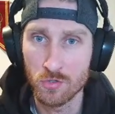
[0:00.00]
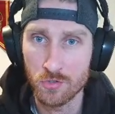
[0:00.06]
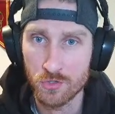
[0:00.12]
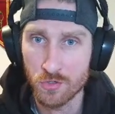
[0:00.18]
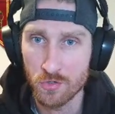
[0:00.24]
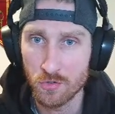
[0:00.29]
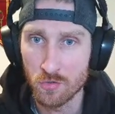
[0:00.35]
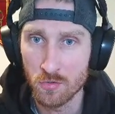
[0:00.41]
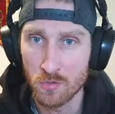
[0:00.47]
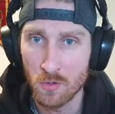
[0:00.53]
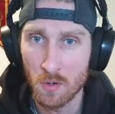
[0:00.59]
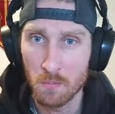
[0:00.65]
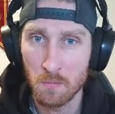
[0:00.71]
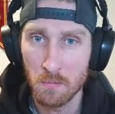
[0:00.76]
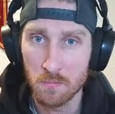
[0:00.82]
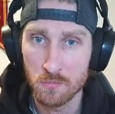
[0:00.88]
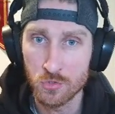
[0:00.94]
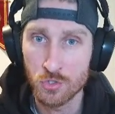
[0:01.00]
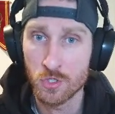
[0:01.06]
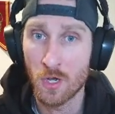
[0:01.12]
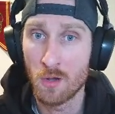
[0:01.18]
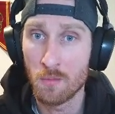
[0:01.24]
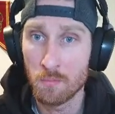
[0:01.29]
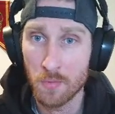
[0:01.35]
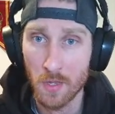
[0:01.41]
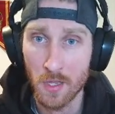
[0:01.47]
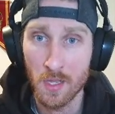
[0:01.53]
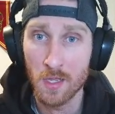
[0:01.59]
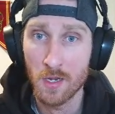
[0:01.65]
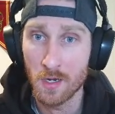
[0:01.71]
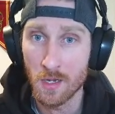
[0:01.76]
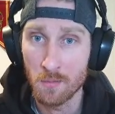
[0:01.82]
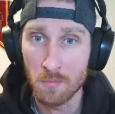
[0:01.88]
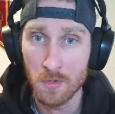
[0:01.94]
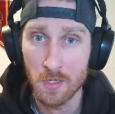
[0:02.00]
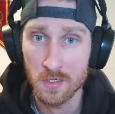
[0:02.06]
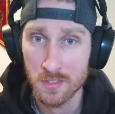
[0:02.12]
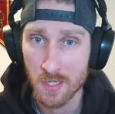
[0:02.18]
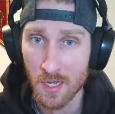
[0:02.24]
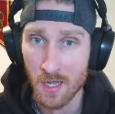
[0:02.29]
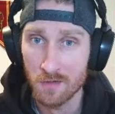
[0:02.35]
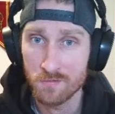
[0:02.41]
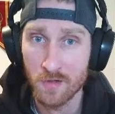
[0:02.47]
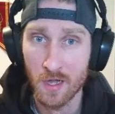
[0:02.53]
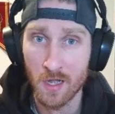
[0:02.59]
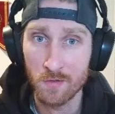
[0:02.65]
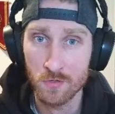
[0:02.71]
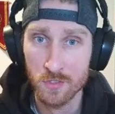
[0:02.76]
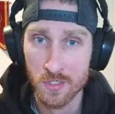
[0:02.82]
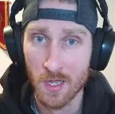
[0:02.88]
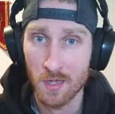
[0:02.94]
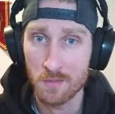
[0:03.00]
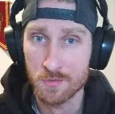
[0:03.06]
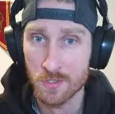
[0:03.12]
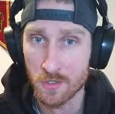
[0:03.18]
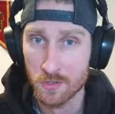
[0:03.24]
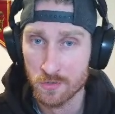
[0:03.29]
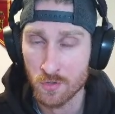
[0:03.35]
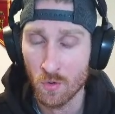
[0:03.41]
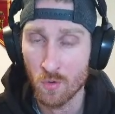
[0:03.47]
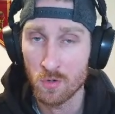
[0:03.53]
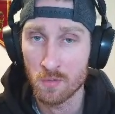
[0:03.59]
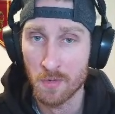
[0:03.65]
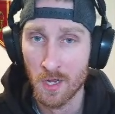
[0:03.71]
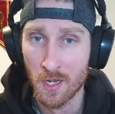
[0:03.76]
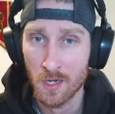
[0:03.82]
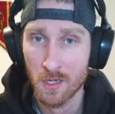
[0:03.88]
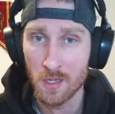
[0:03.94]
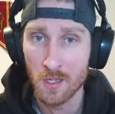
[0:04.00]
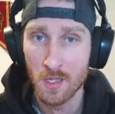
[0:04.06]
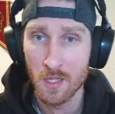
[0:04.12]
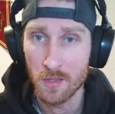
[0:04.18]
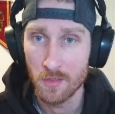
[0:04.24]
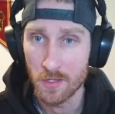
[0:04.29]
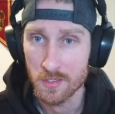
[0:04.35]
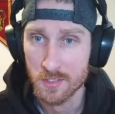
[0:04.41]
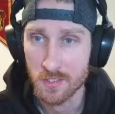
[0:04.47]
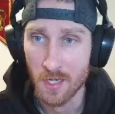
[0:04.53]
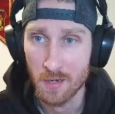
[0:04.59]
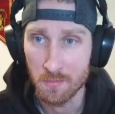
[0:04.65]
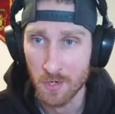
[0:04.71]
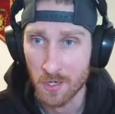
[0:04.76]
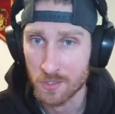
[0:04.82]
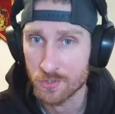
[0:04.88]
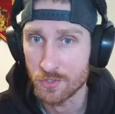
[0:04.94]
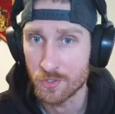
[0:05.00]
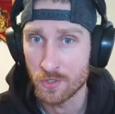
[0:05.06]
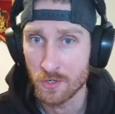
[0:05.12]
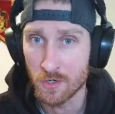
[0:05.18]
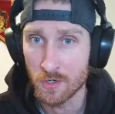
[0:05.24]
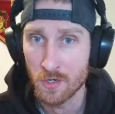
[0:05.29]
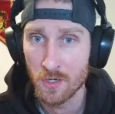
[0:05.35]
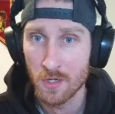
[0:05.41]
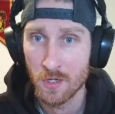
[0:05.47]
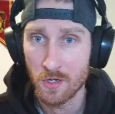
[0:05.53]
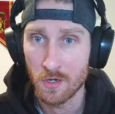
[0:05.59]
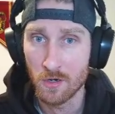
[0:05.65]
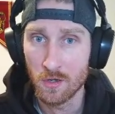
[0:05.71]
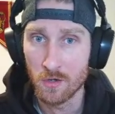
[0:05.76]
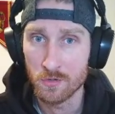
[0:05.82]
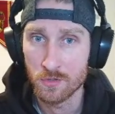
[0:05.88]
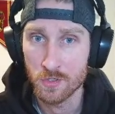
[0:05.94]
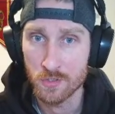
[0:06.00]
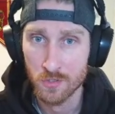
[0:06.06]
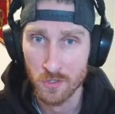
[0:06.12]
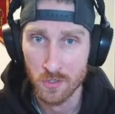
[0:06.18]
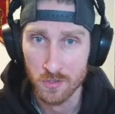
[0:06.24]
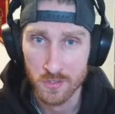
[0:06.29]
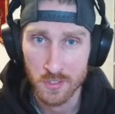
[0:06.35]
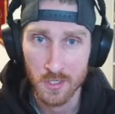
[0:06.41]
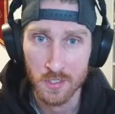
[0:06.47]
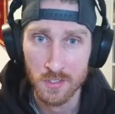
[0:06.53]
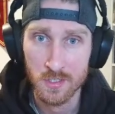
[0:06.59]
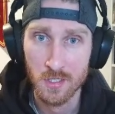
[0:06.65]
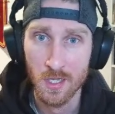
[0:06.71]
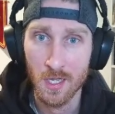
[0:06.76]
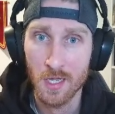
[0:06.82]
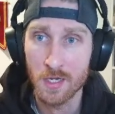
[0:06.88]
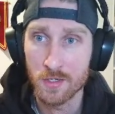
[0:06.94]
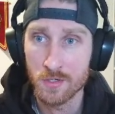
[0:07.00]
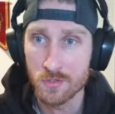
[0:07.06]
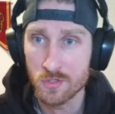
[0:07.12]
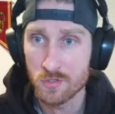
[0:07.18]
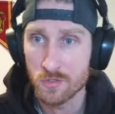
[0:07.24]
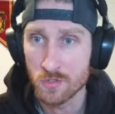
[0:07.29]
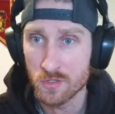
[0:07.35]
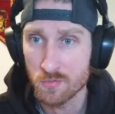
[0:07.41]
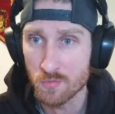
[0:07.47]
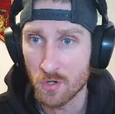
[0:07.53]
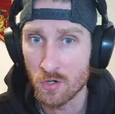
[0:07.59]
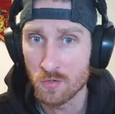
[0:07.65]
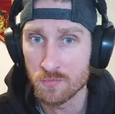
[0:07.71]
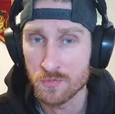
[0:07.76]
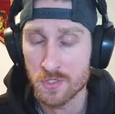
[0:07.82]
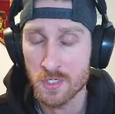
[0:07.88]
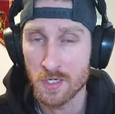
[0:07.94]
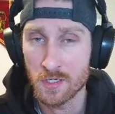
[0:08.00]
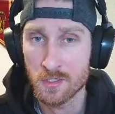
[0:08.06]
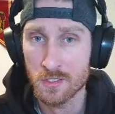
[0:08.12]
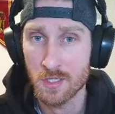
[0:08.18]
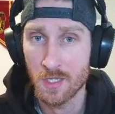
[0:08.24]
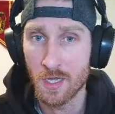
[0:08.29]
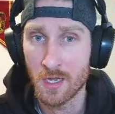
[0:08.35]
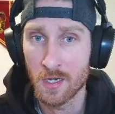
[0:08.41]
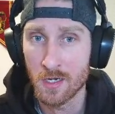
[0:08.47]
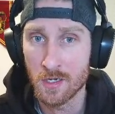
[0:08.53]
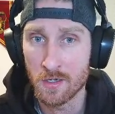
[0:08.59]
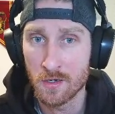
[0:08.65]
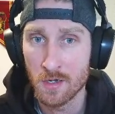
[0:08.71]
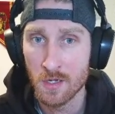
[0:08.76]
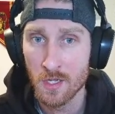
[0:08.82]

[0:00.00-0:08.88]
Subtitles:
to jump in and be a top 5 or top 6 quarterback this time next year. Does Hurts take a slide? Does Mahomes take a slide? And